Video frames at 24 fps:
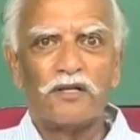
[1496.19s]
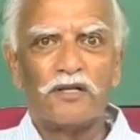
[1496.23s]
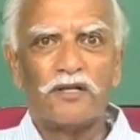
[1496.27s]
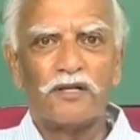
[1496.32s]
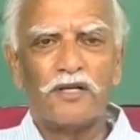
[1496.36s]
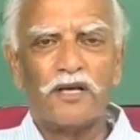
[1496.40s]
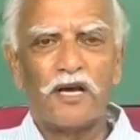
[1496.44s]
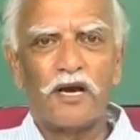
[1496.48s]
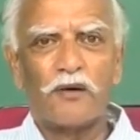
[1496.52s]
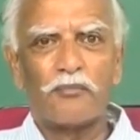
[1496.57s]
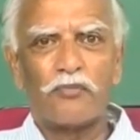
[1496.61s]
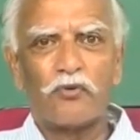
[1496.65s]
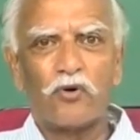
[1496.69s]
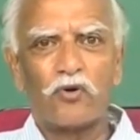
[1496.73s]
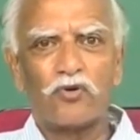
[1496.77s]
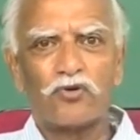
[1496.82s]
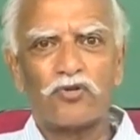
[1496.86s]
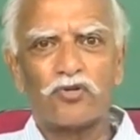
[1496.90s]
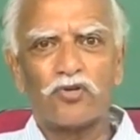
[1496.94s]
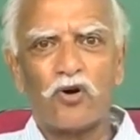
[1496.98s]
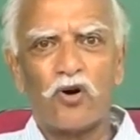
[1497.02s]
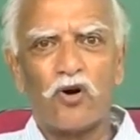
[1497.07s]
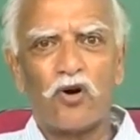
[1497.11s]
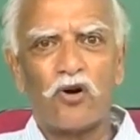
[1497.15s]
the
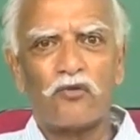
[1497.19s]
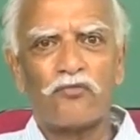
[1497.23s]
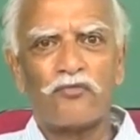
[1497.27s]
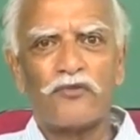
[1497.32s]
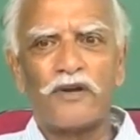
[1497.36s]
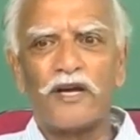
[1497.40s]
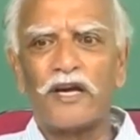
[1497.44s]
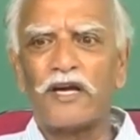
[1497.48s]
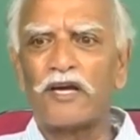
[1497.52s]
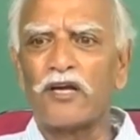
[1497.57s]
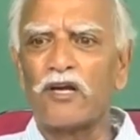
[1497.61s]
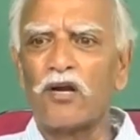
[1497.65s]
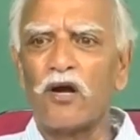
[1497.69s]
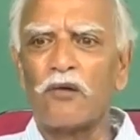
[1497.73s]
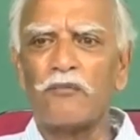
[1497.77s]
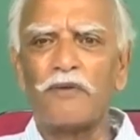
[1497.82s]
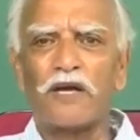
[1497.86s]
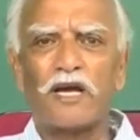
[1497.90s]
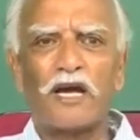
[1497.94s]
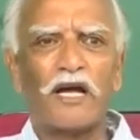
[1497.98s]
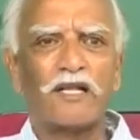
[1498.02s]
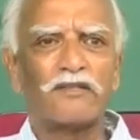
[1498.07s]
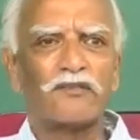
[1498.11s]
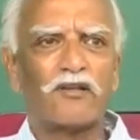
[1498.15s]
approach of
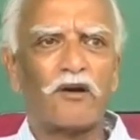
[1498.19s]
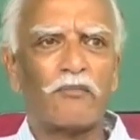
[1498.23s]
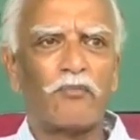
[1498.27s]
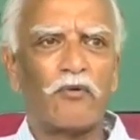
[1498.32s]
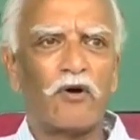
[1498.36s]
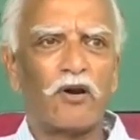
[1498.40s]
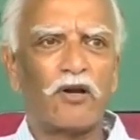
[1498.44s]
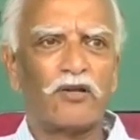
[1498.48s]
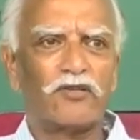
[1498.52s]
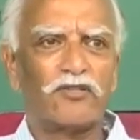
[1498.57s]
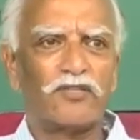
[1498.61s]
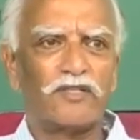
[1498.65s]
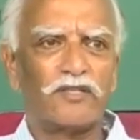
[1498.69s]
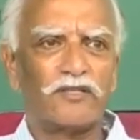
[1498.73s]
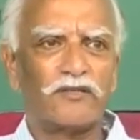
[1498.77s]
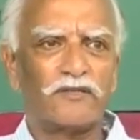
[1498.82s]
economic anthropology.